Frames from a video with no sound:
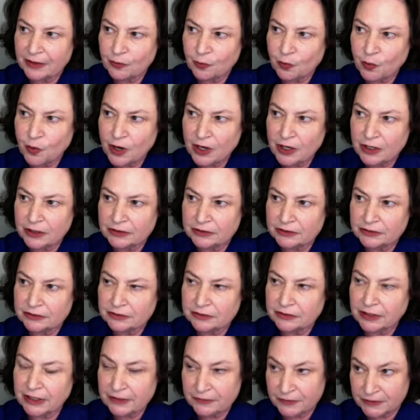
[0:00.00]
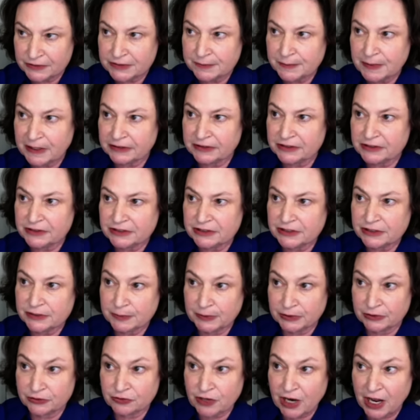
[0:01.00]
One, life expectancy has
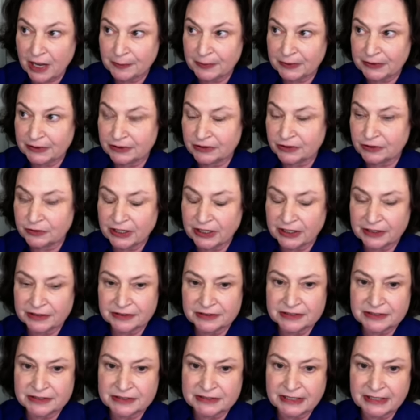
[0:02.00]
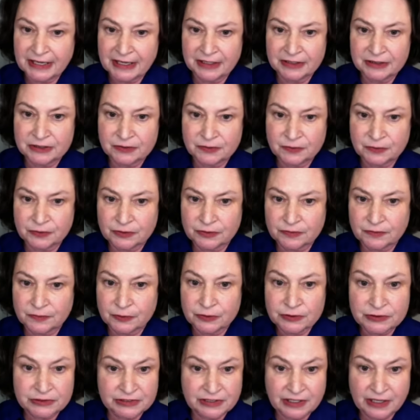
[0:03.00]
been dropping in the United States for the
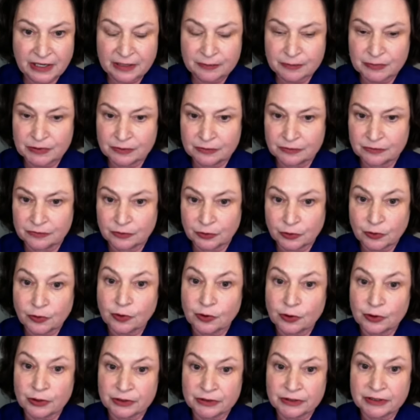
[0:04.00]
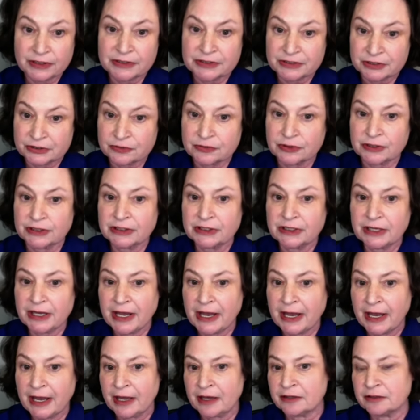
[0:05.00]
first time in recorded history,
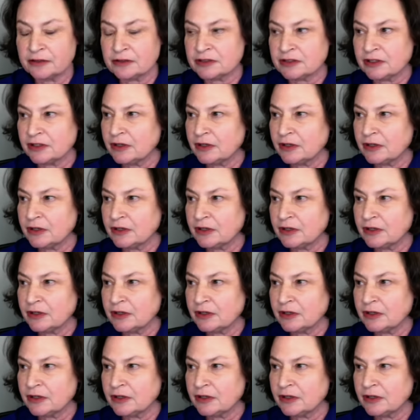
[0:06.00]
and